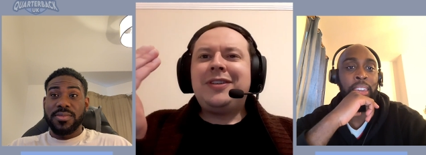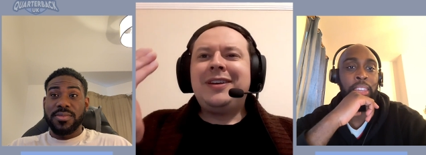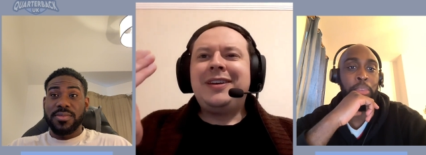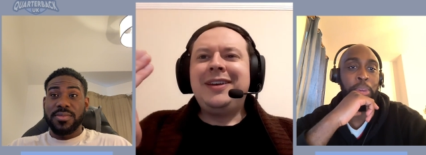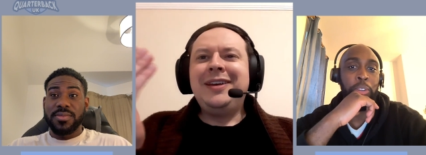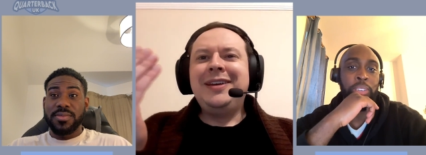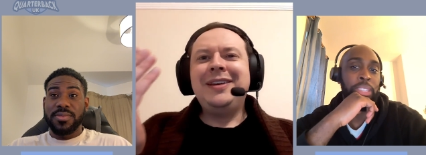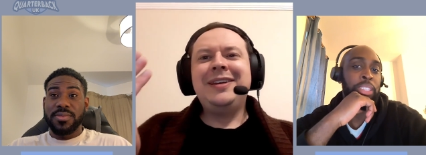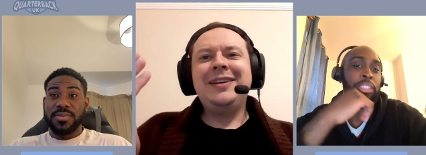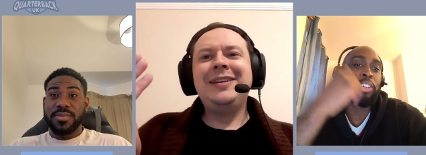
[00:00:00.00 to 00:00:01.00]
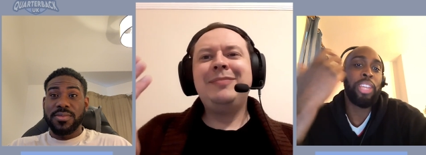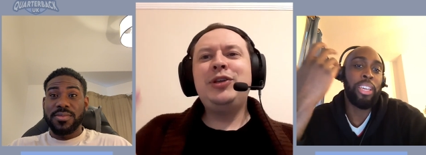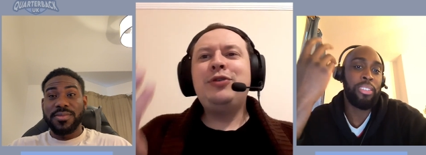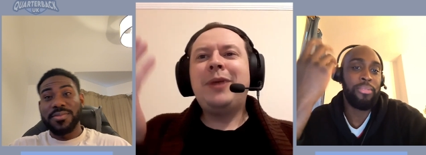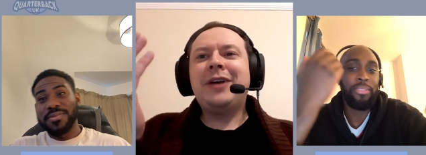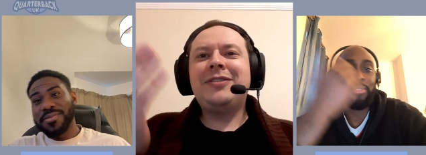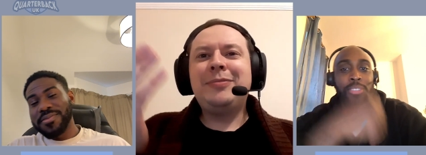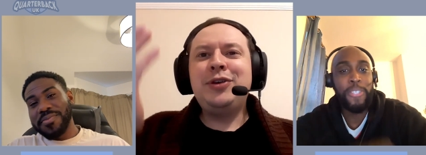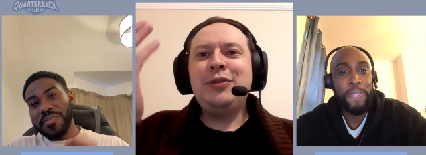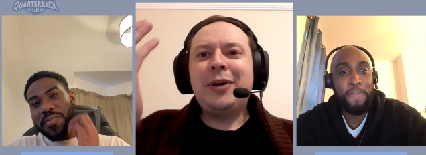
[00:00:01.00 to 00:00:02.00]
Speaker 1: Heinicke in the building. So but like,
Speaker 2: you
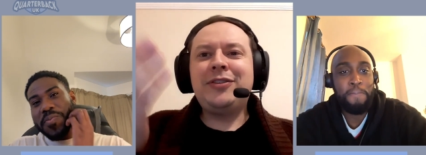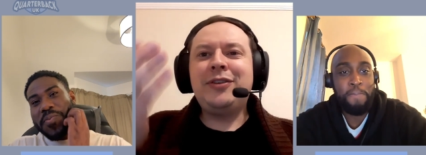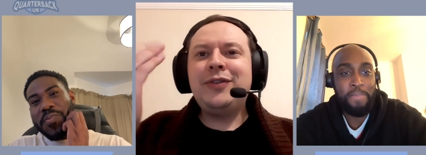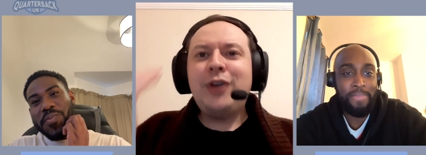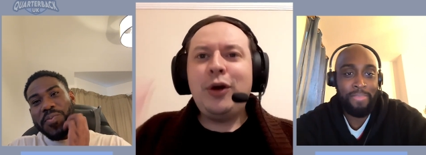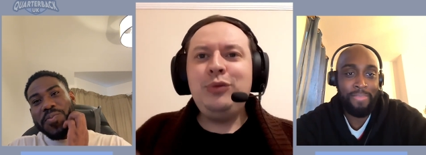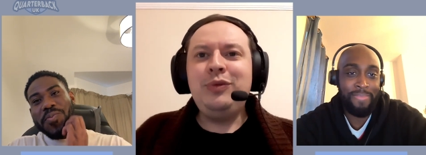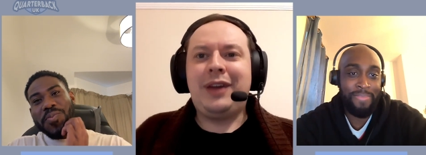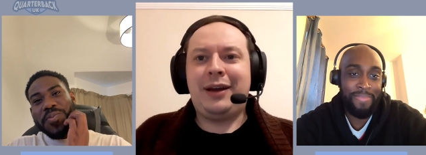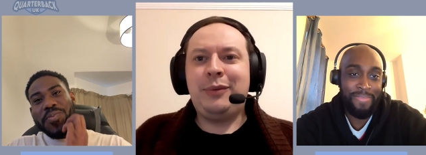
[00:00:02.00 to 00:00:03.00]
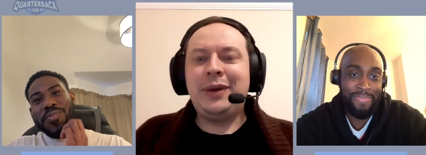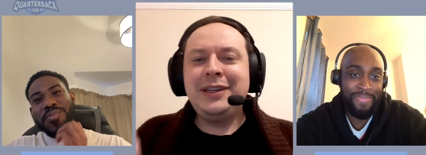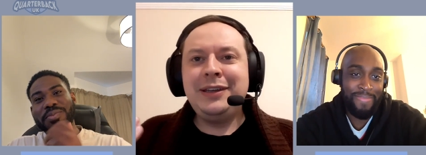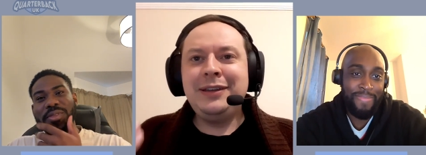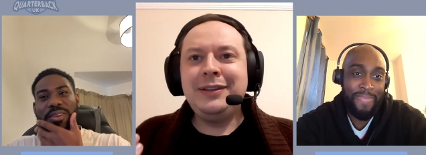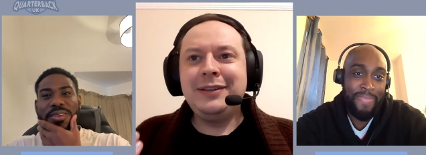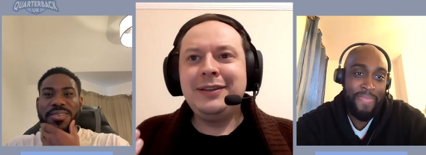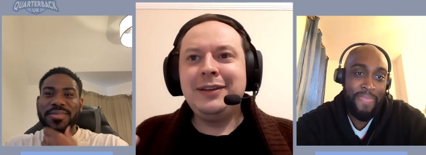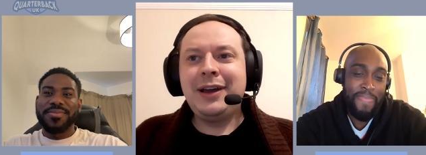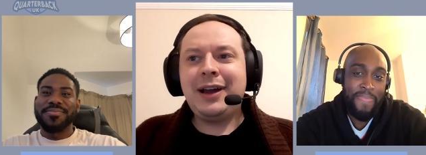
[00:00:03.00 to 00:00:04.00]
must but you must have known that when he
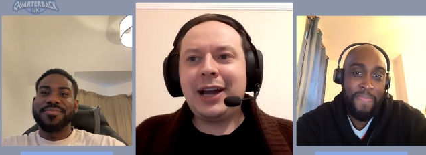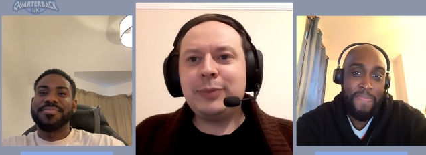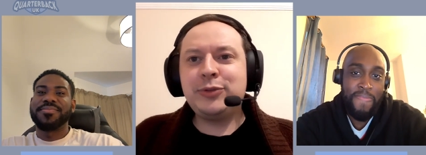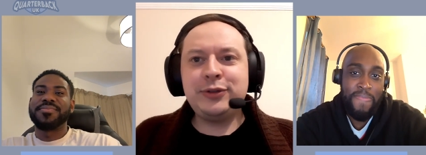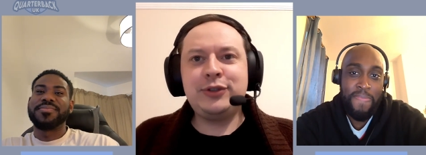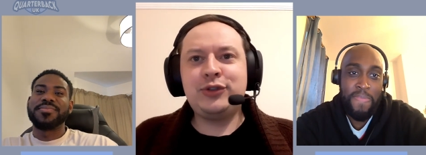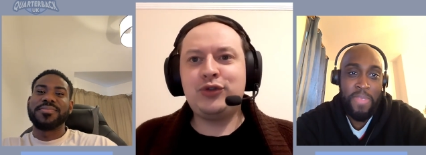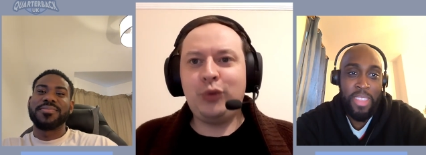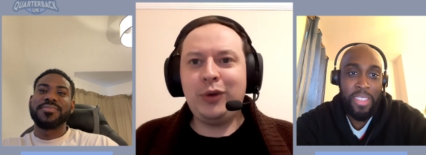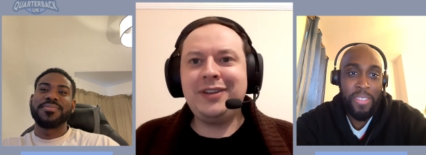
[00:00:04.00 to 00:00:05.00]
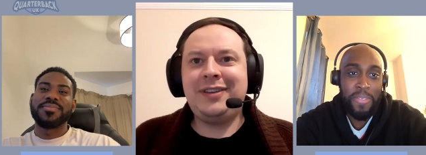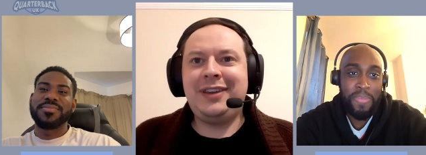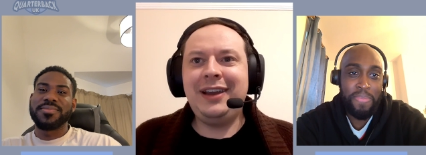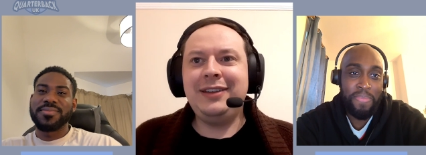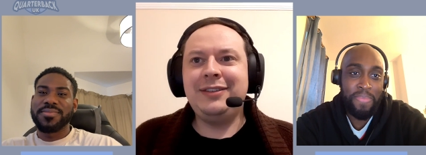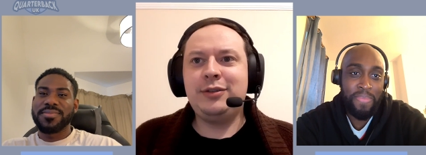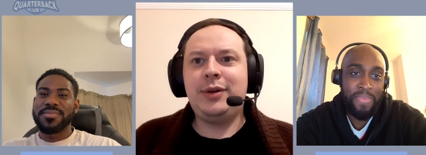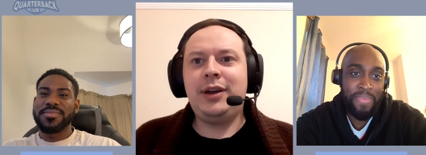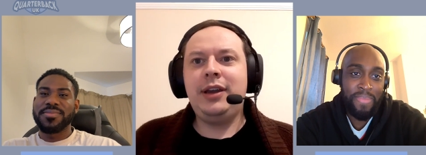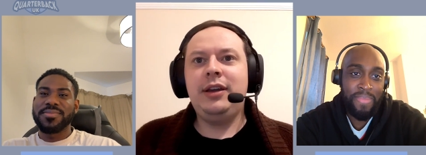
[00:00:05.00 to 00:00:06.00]
absolutely destroyed his Achilles.
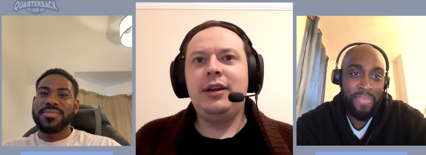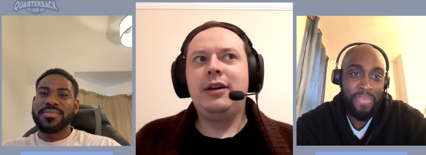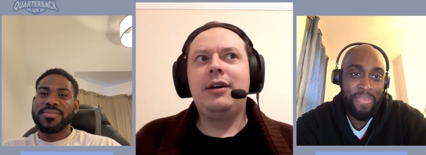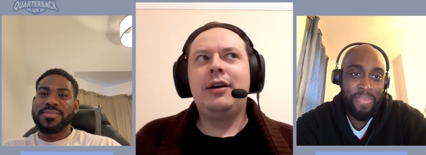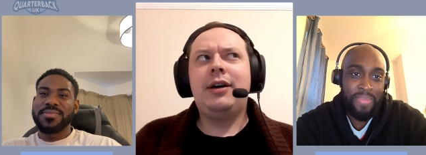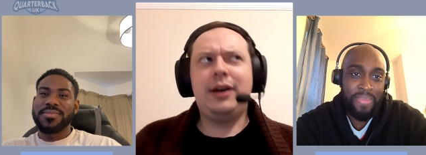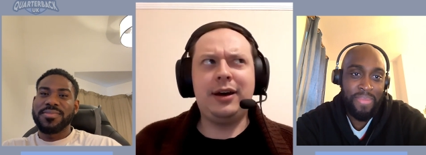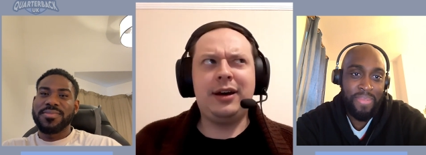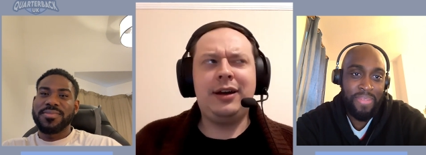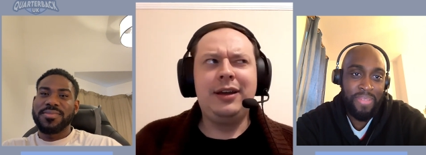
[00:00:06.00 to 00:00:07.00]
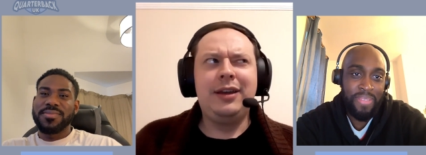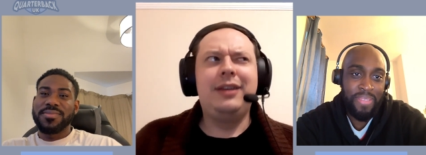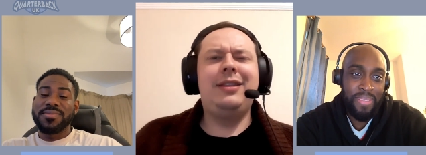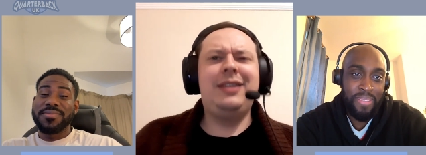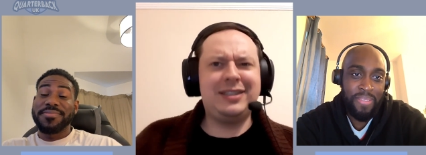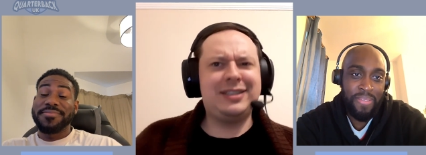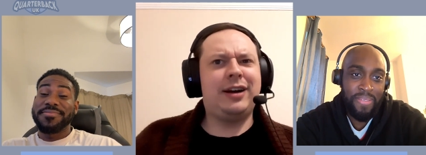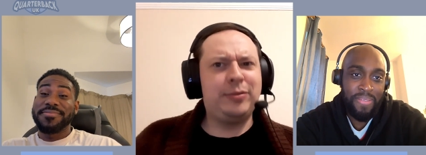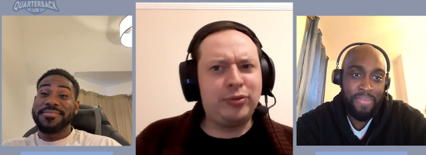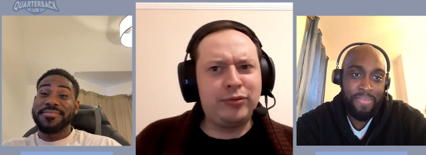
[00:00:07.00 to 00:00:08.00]
You were like, "Ha, huh, this
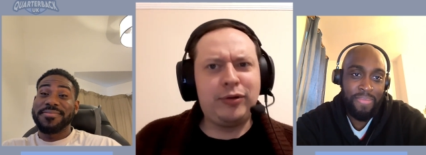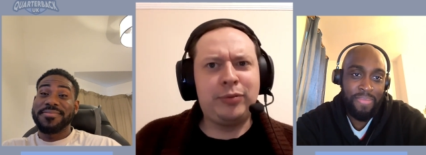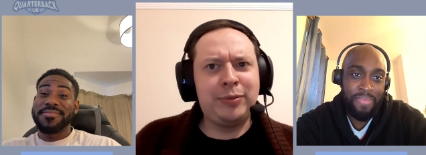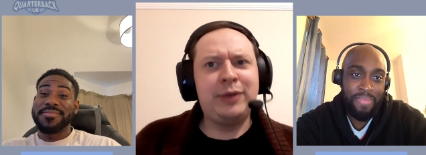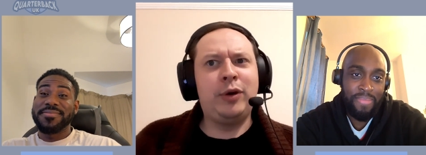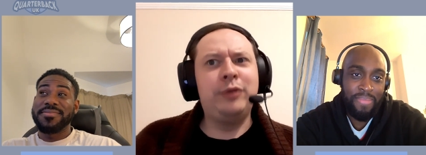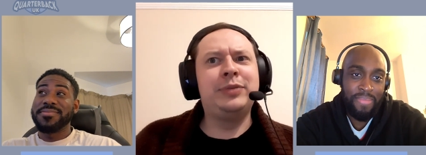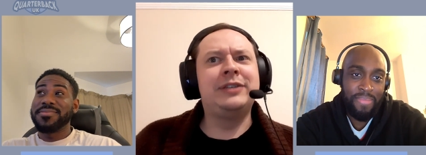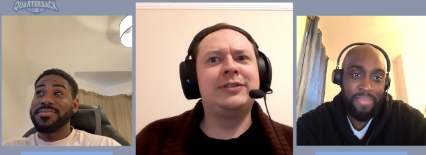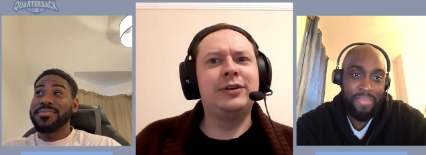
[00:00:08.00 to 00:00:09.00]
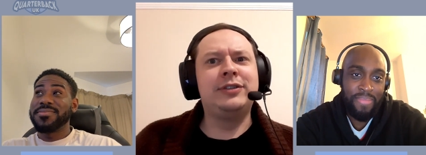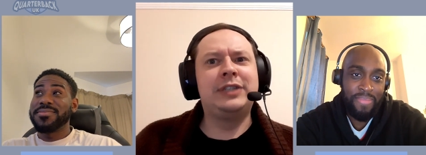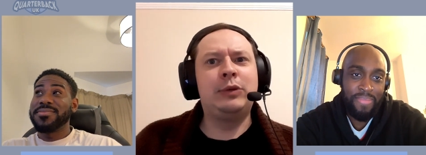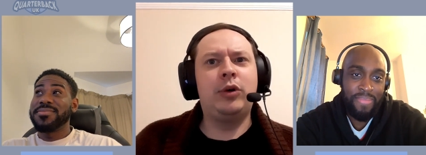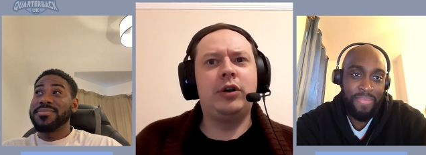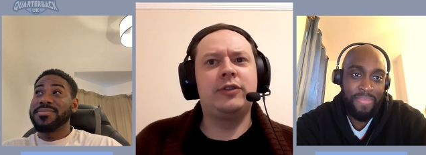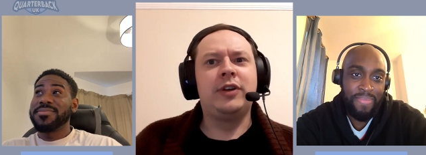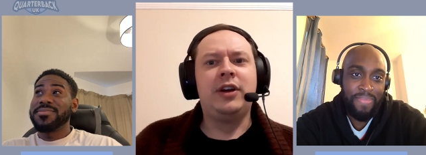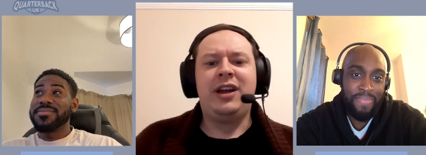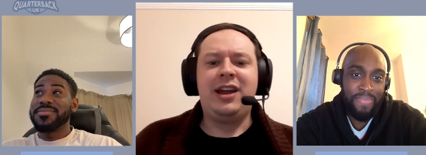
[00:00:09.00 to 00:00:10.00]
guy probably won't be as good as he
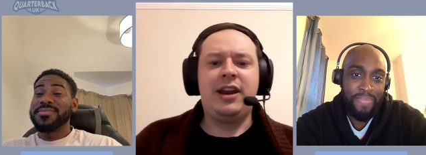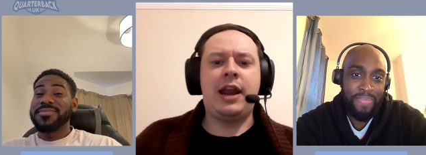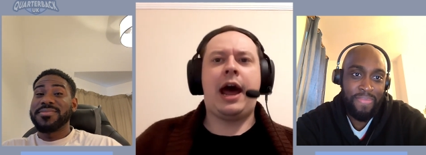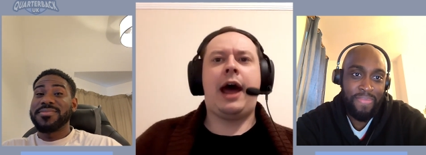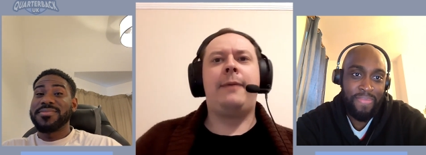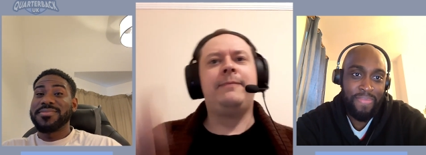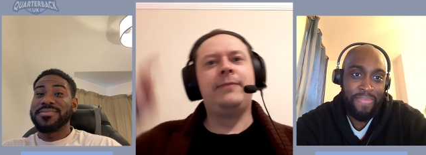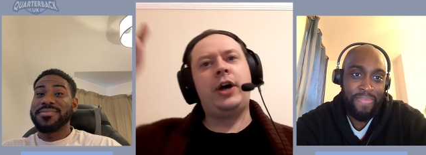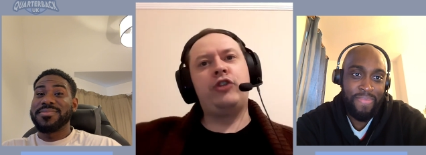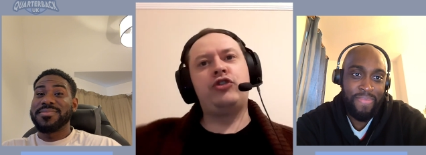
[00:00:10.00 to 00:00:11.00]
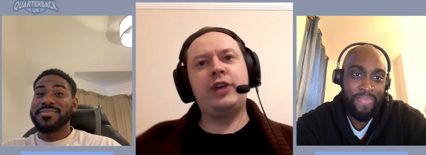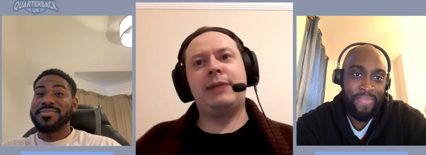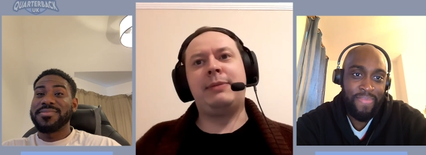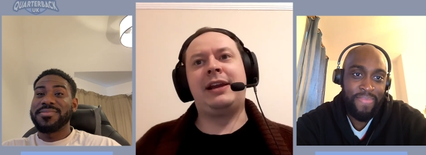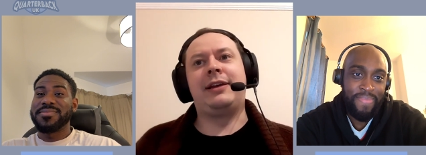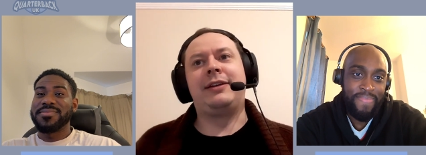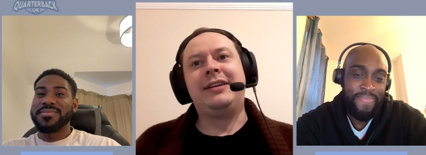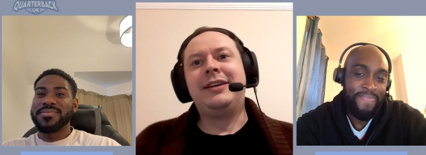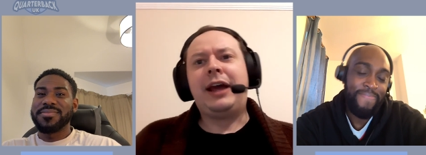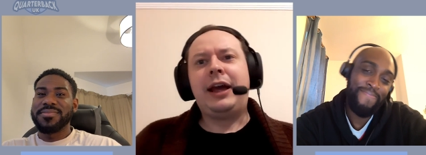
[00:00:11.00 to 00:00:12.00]
was." Nah, 180 million.
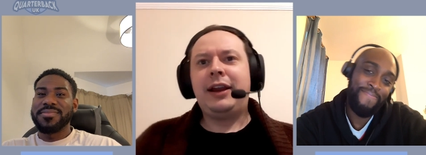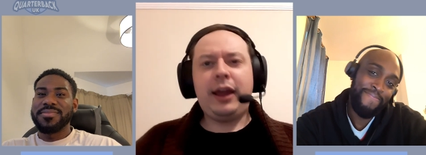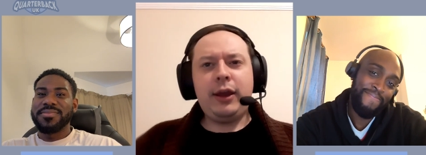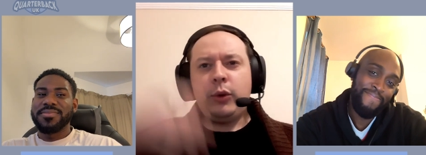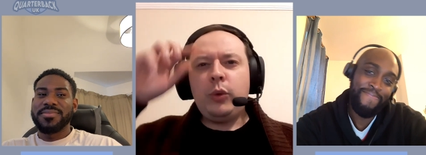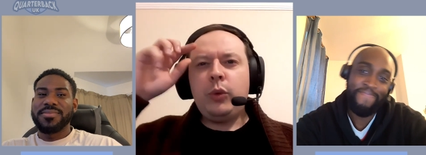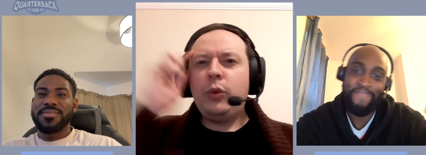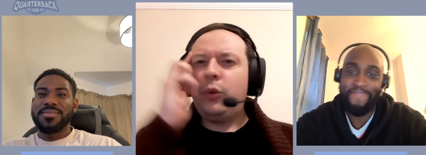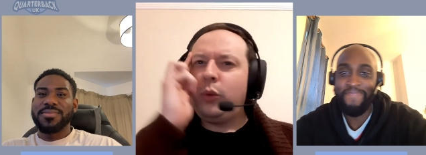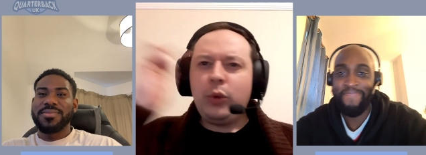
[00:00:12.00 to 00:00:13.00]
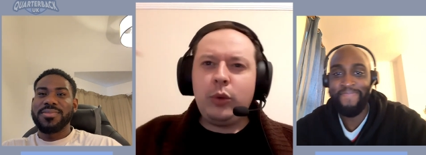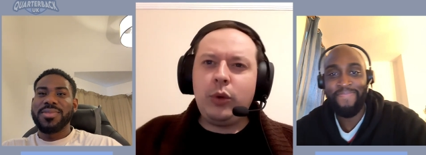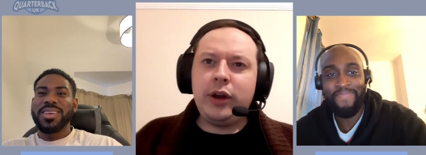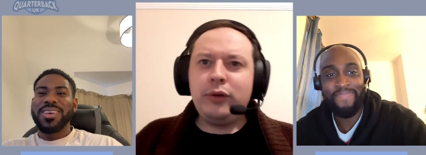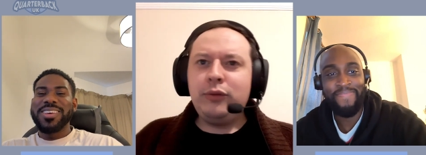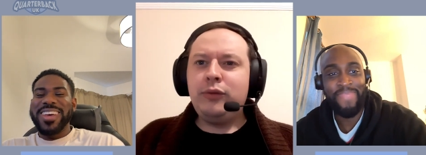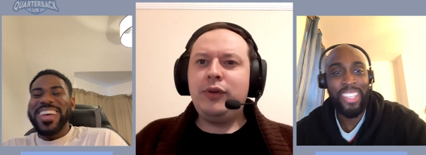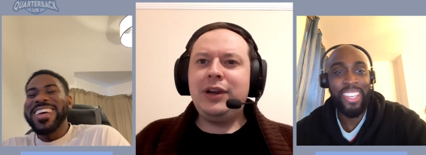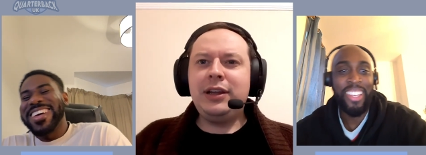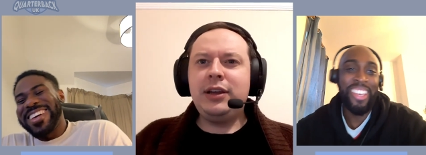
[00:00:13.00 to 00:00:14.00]
Like I don't
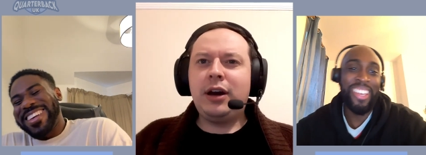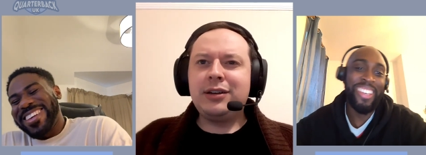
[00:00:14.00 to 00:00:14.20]
yeah. really